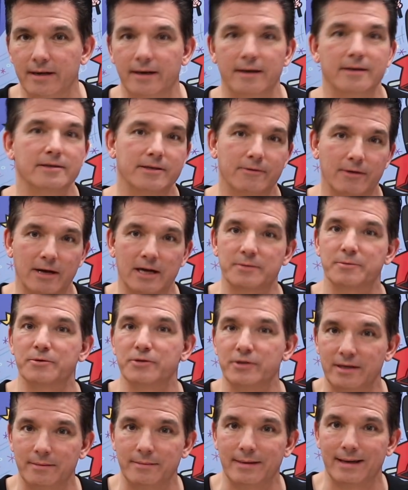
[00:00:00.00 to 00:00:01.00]
And a Xerox
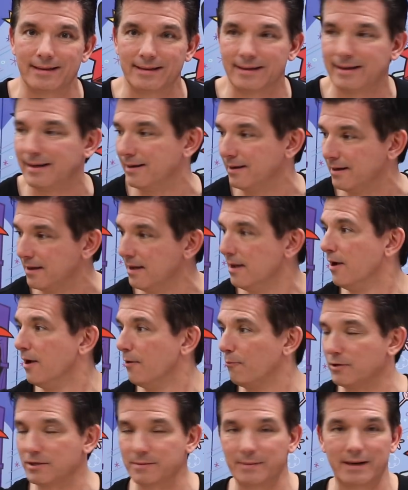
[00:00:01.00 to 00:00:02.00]
machine back then
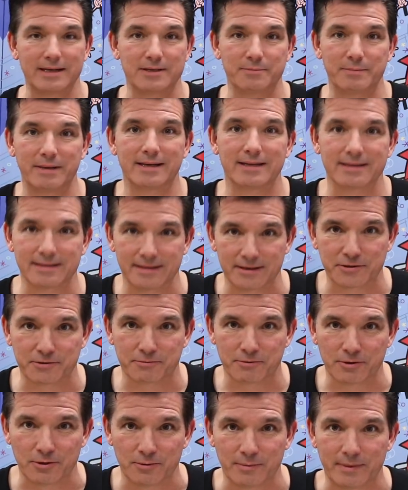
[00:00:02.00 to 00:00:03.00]
was about as big as this
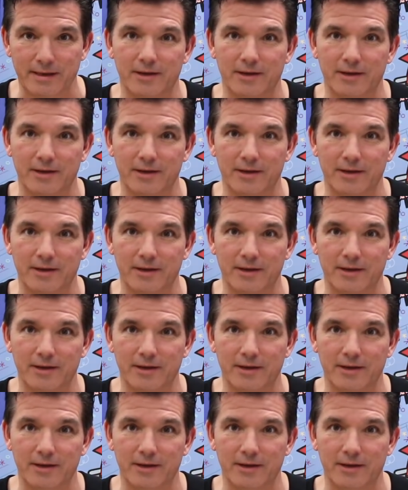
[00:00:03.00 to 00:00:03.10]
room,